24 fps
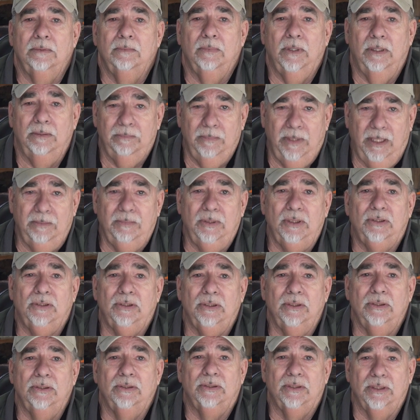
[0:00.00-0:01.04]
What made me
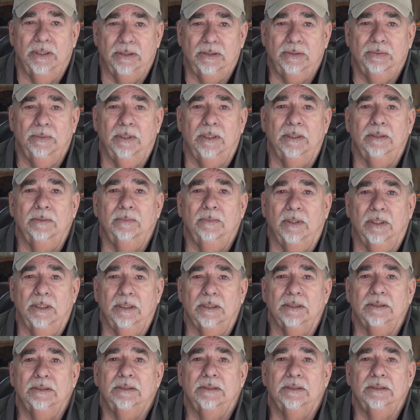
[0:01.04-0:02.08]
choose this one
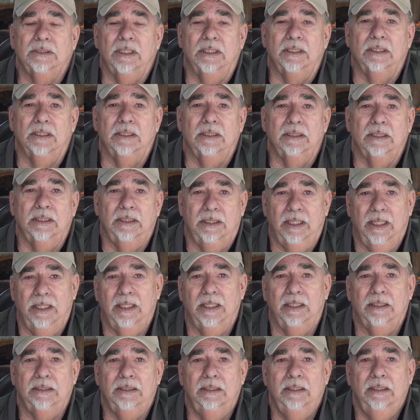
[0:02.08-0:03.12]
was
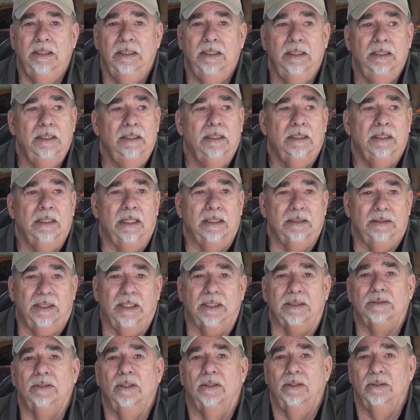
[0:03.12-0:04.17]
it
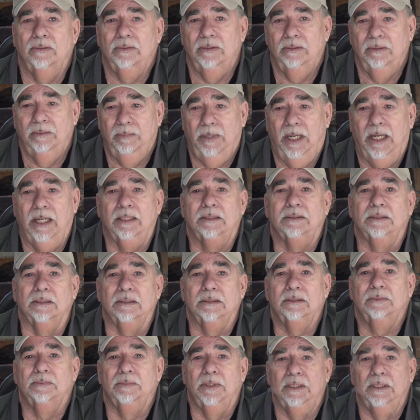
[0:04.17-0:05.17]
ticked all of the boxes.